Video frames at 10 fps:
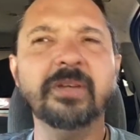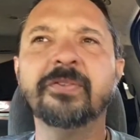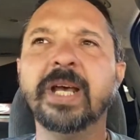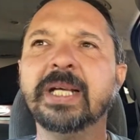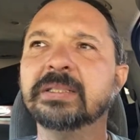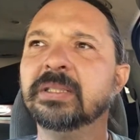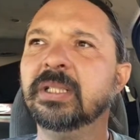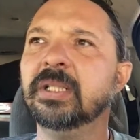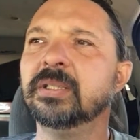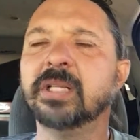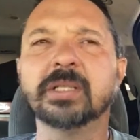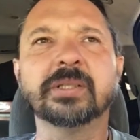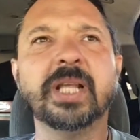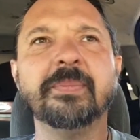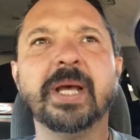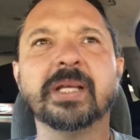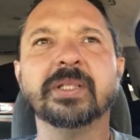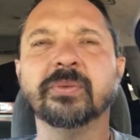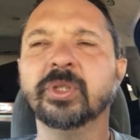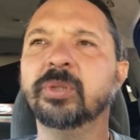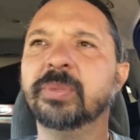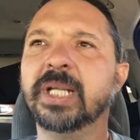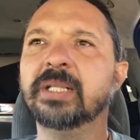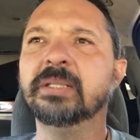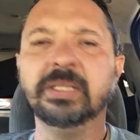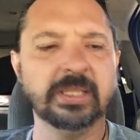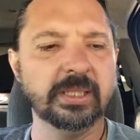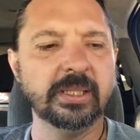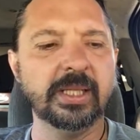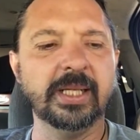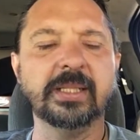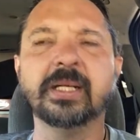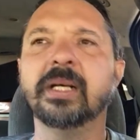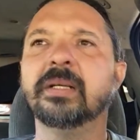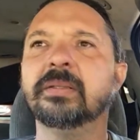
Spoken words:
In fact, doctor came back in the room then and